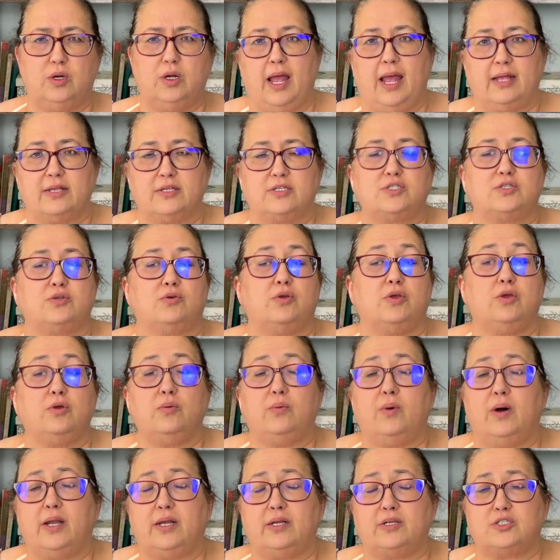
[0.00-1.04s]
And so you
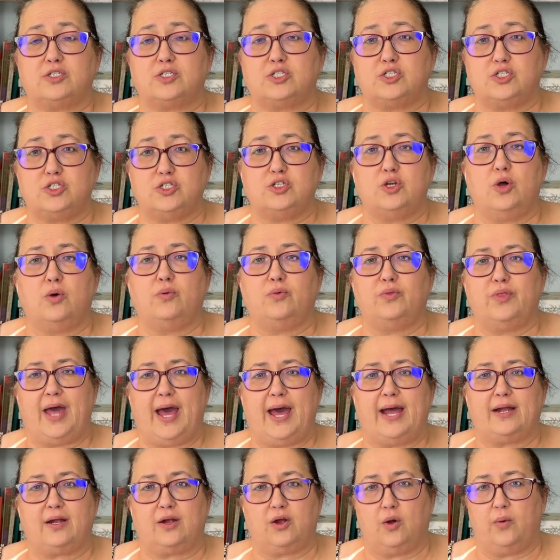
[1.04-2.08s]
want to just know
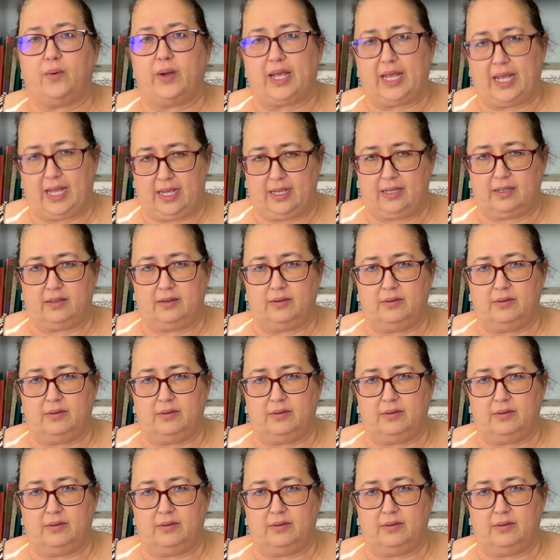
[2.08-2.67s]
that going in.